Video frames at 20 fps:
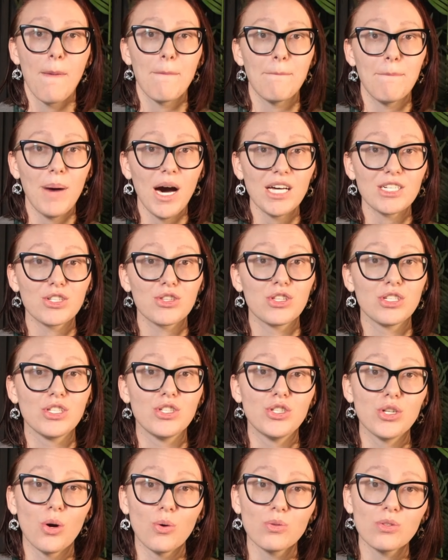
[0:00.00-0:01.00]
but the
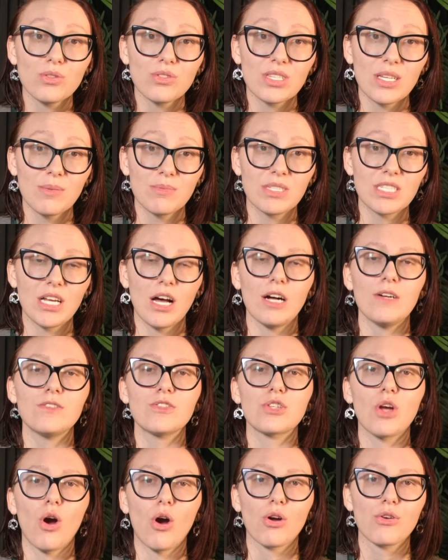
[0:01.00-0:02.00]
donors
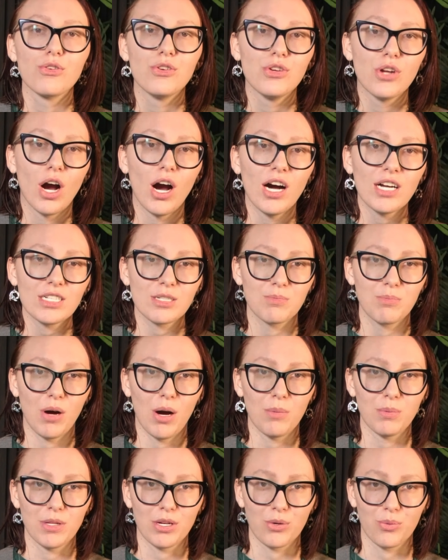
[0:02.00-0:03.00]
themselves are not
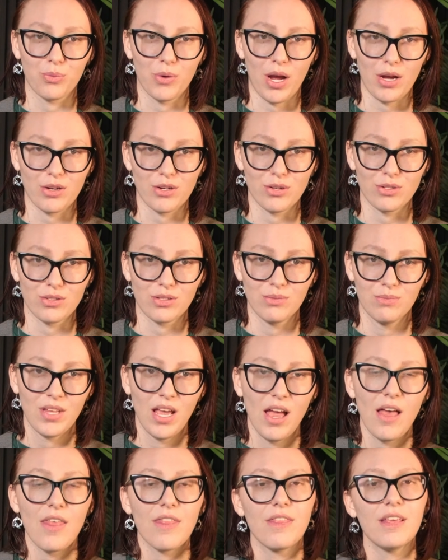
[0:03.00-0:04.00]
public record.
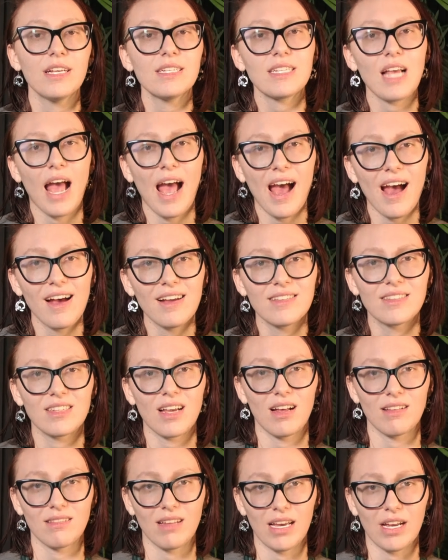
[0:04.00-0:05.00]
This adds
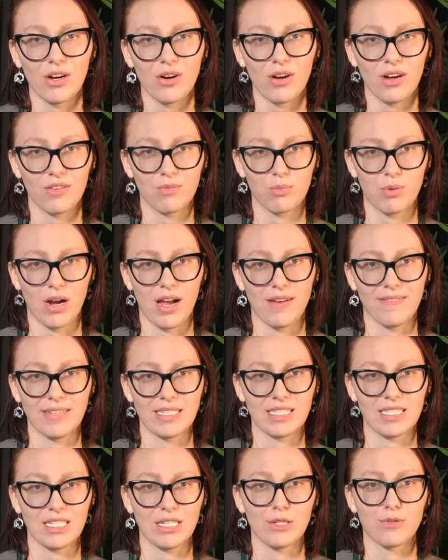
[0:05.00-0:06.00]
a layer of
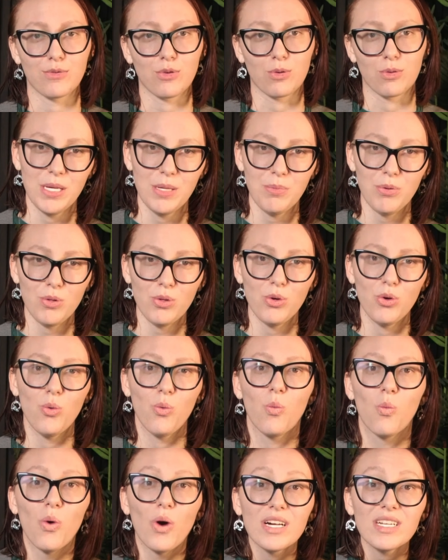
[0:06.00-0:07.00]
privacy for people who
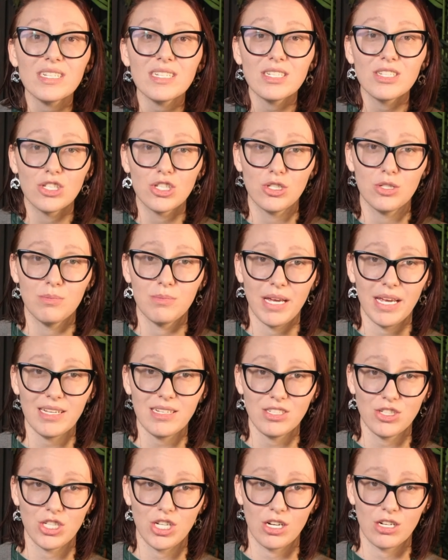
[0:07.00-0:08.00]
want to
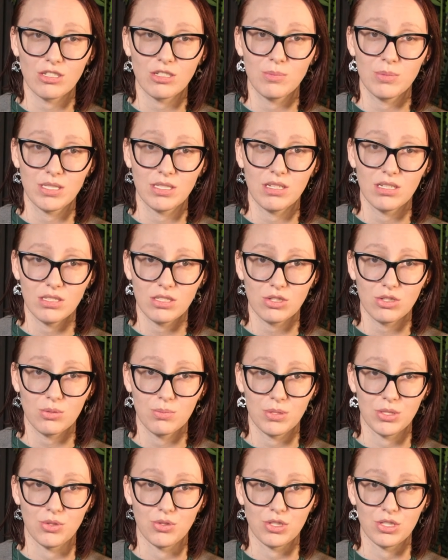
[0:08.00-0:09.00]
make charitable
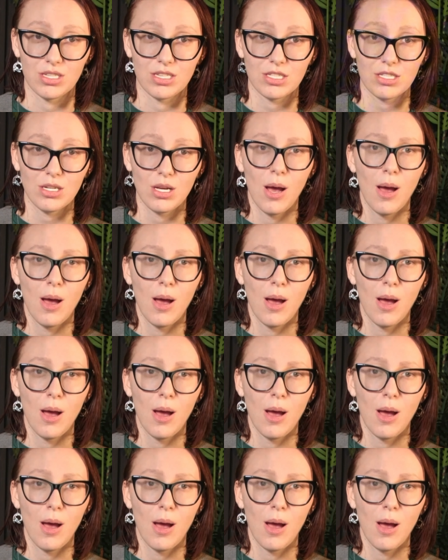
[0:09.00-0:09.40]
distributions